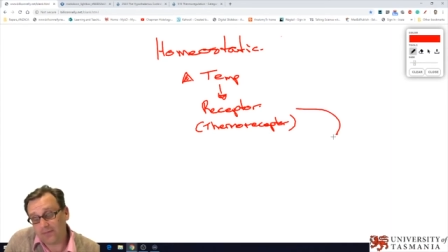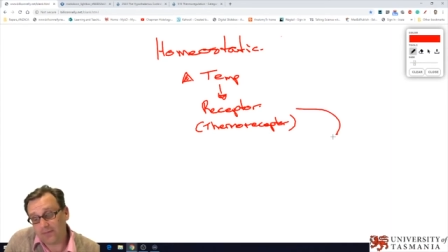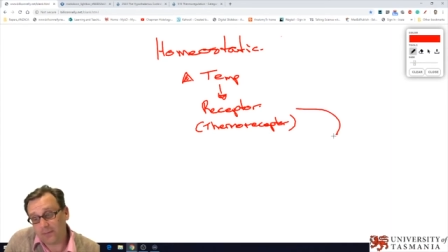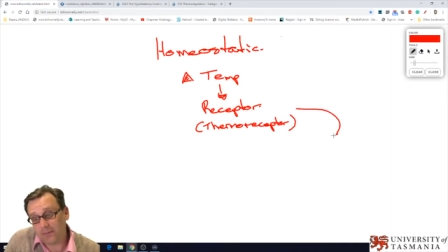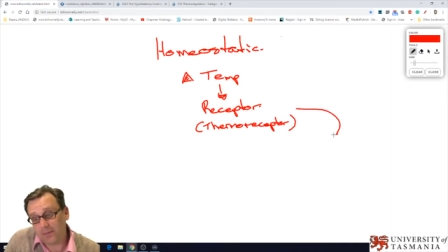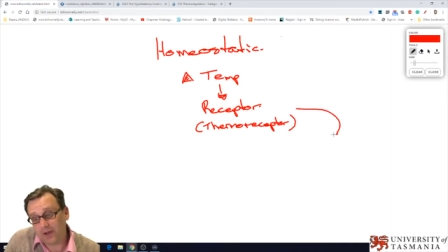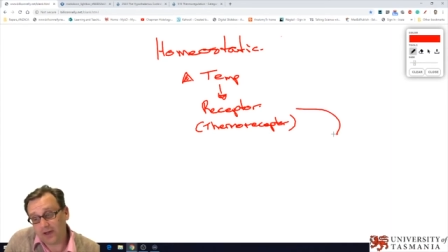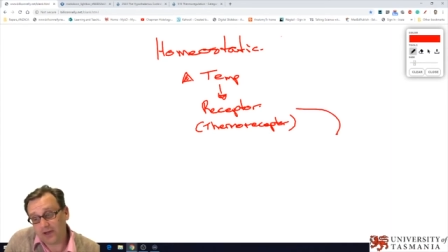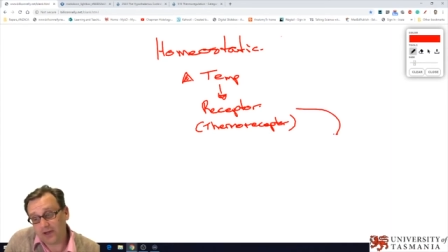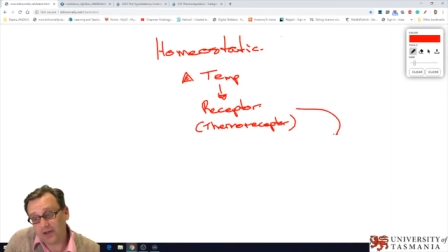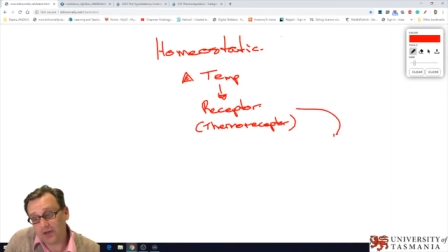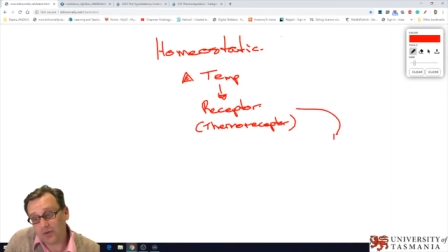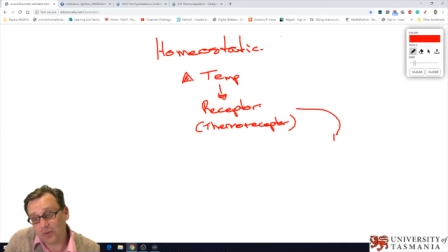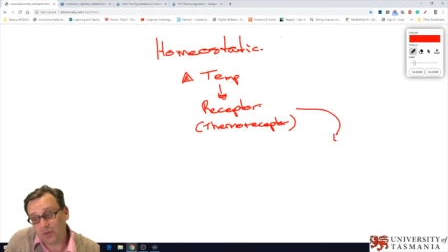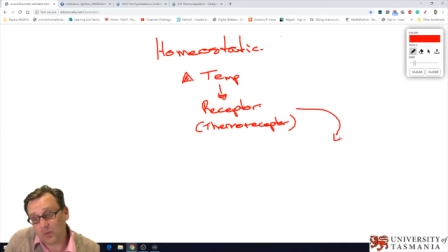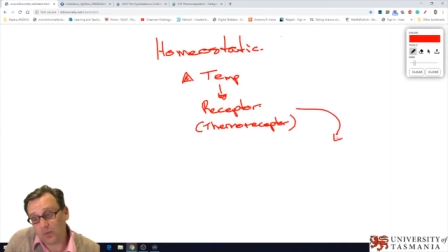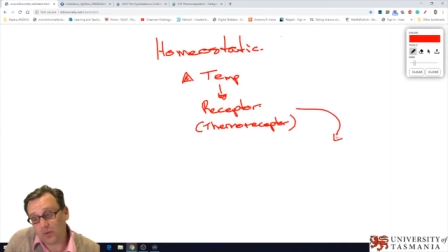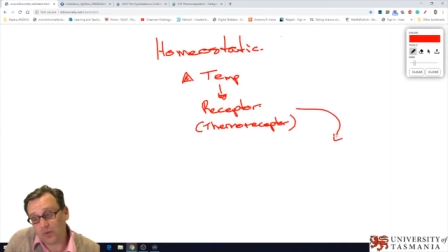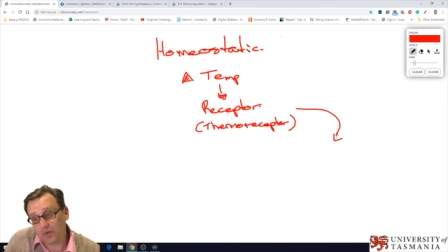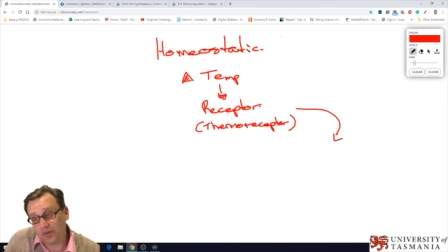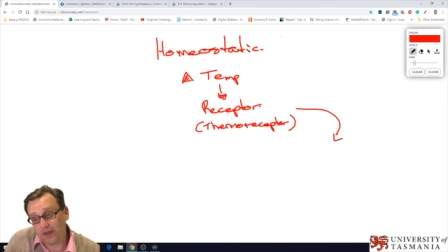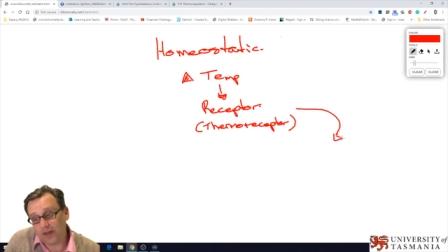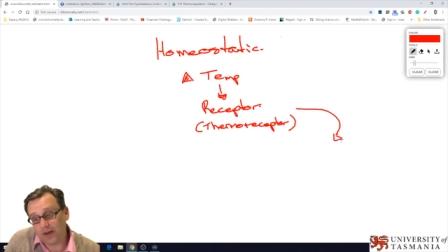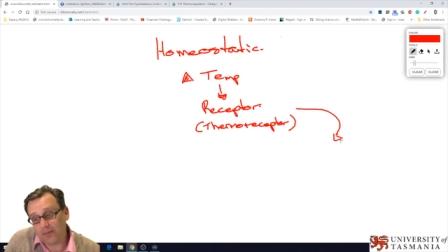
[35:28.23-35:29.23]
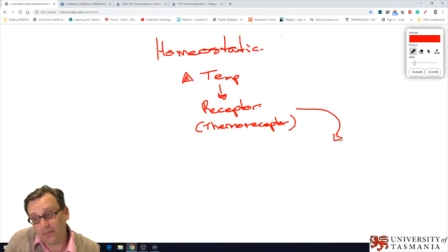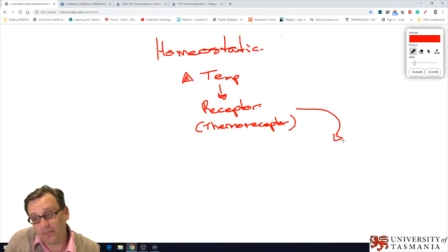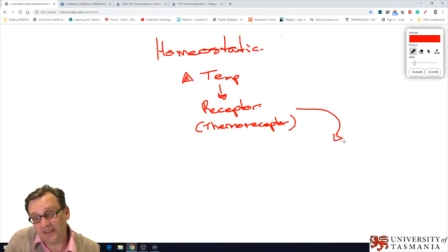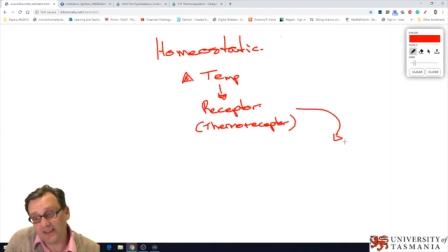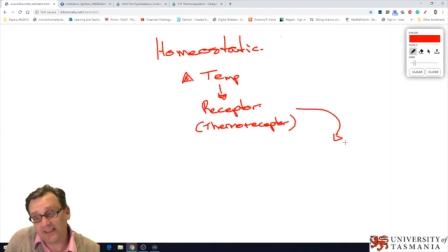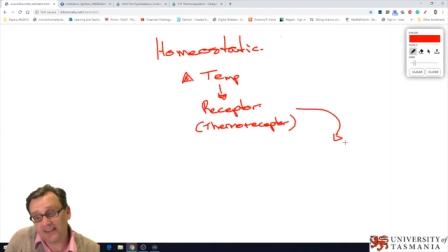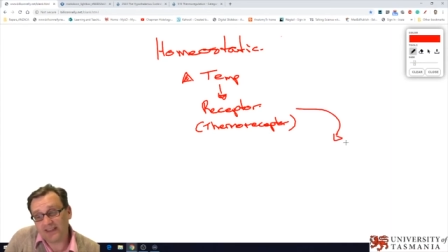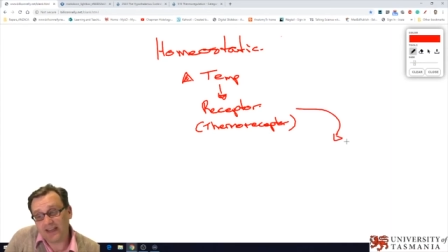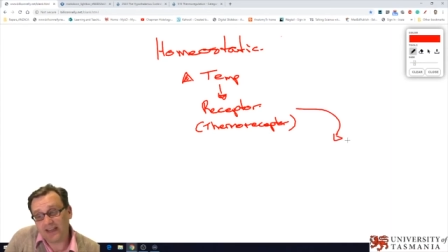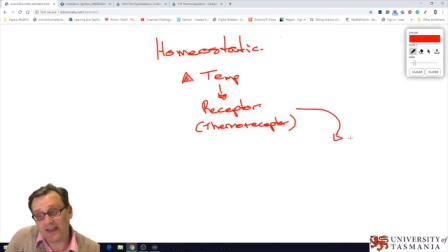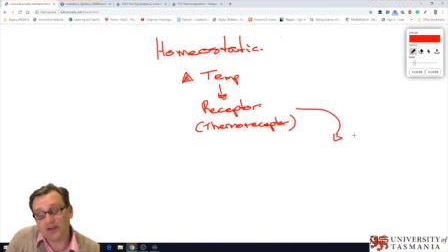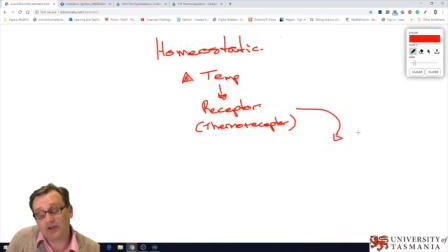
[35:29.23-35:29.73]
That information will
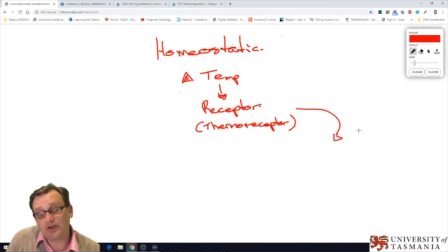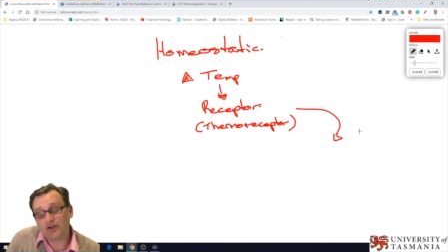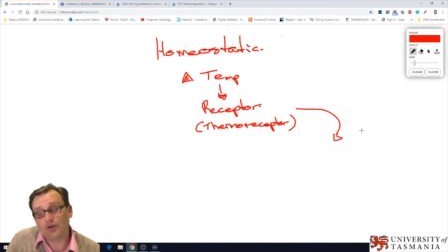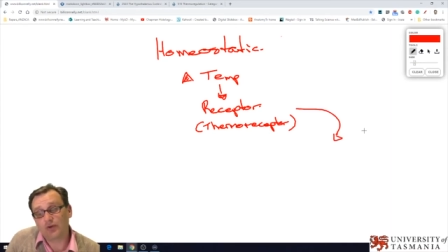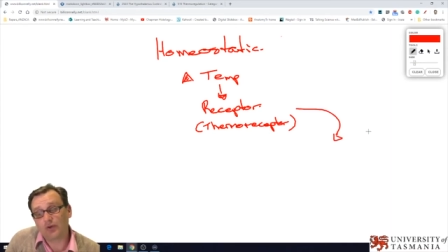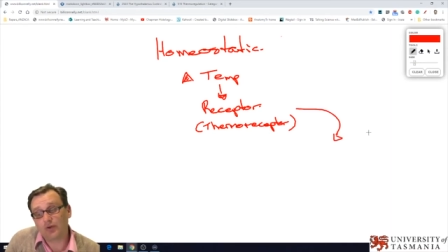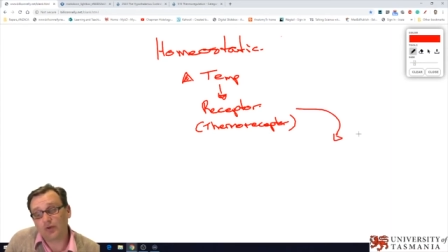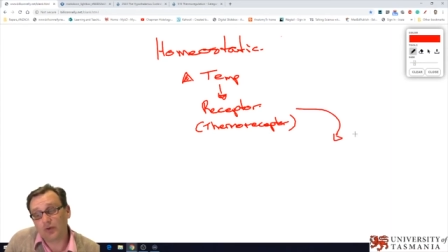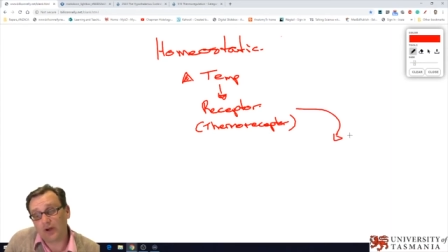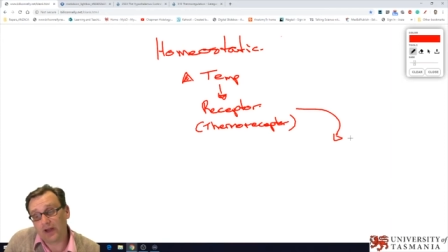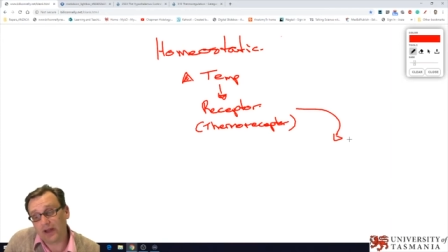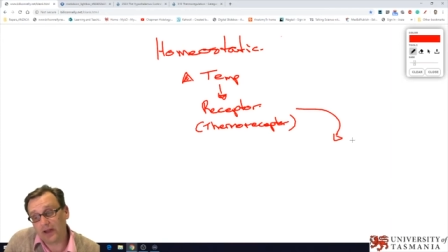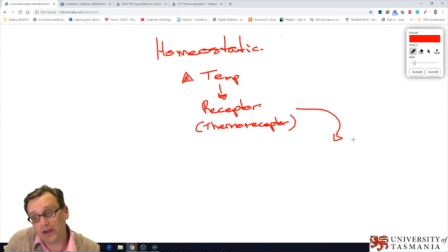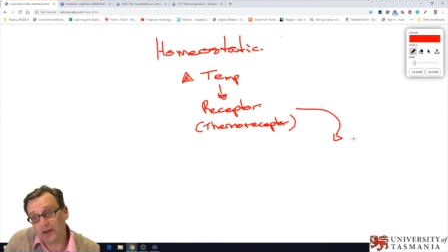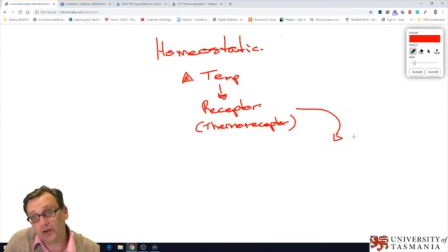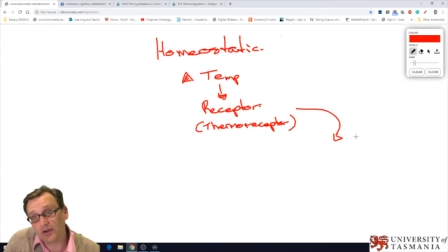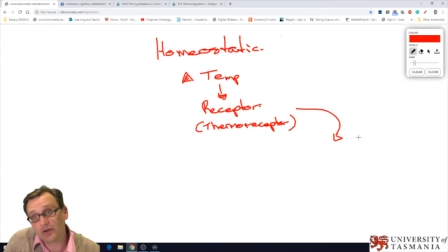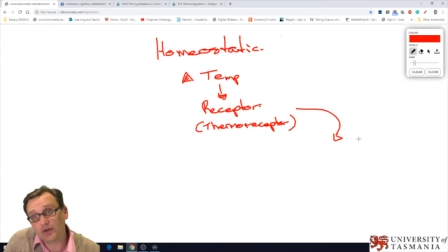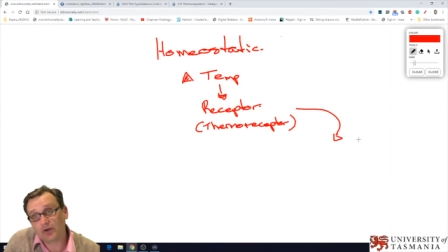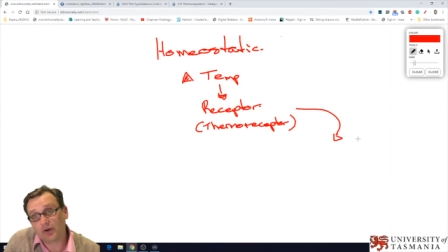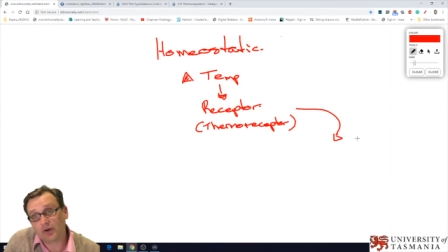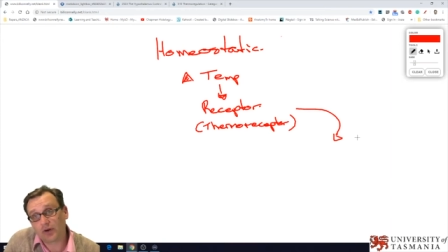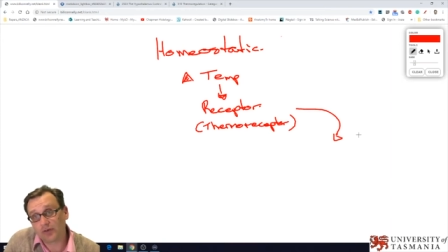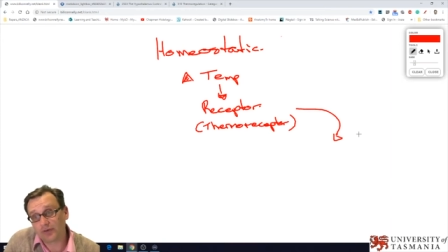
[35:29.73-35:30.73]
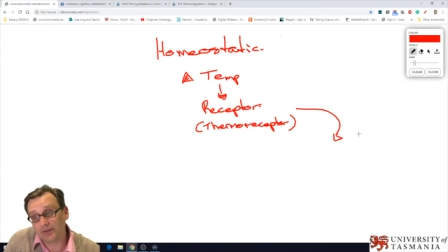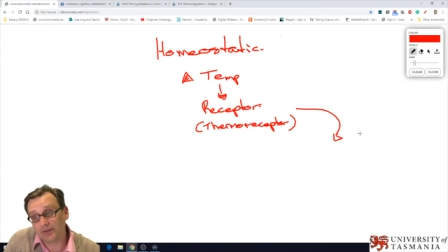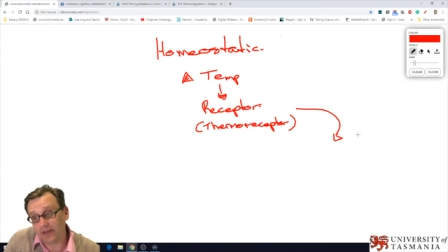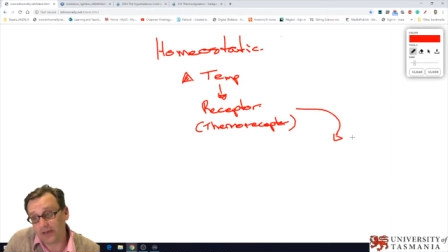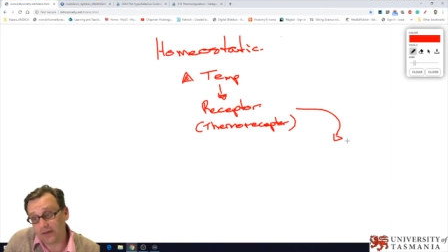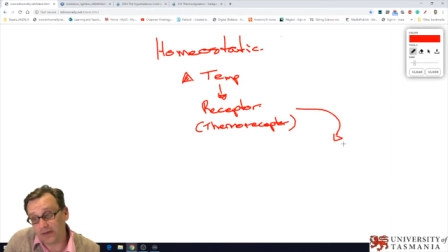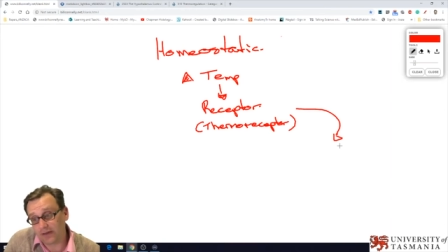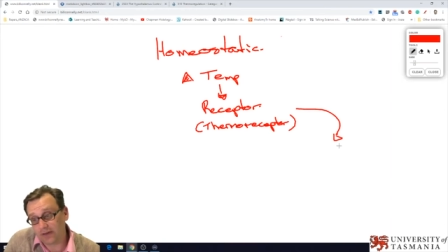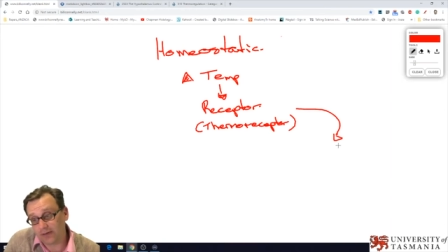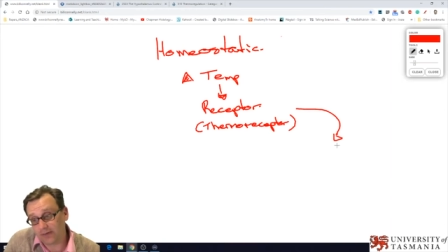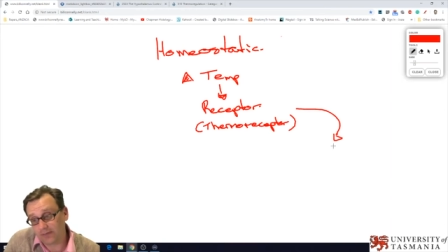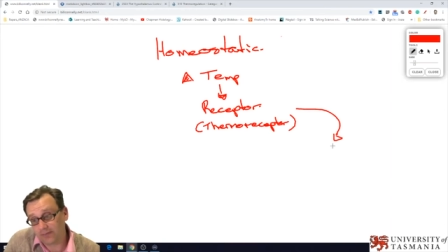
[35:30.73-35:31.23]
then be sent to a
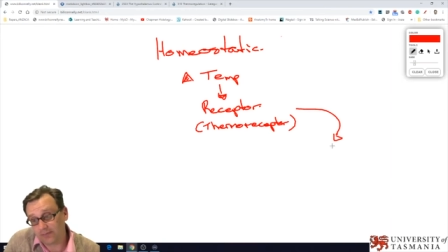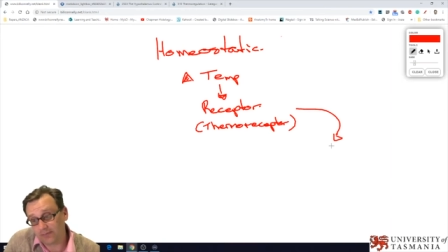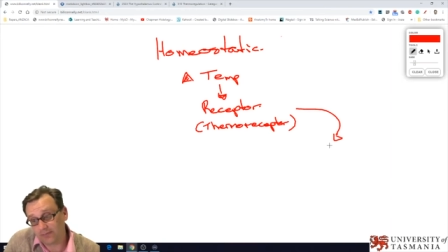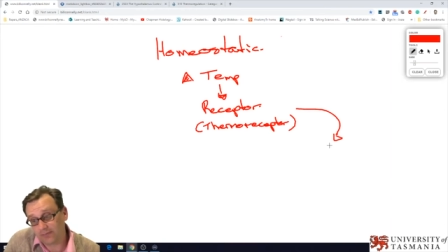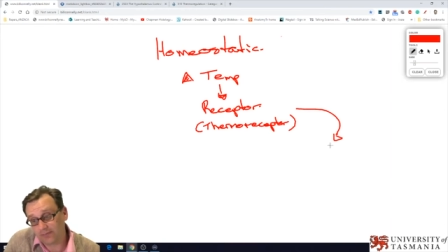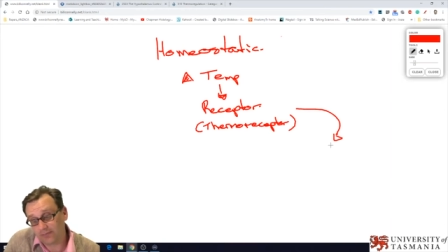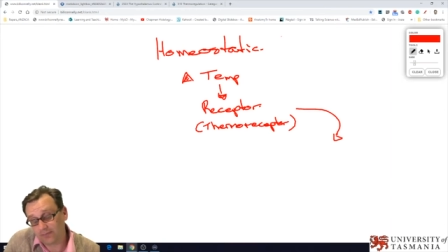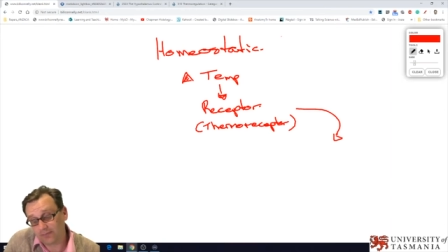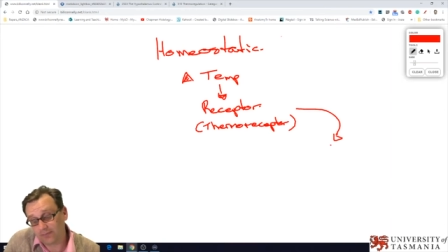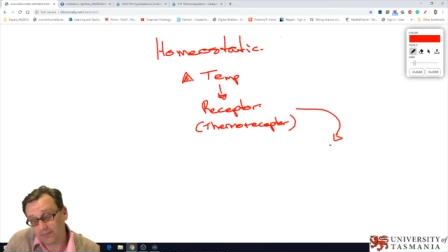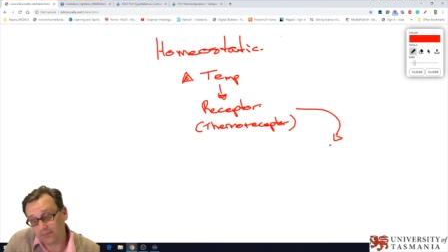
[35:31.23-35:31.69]
control center.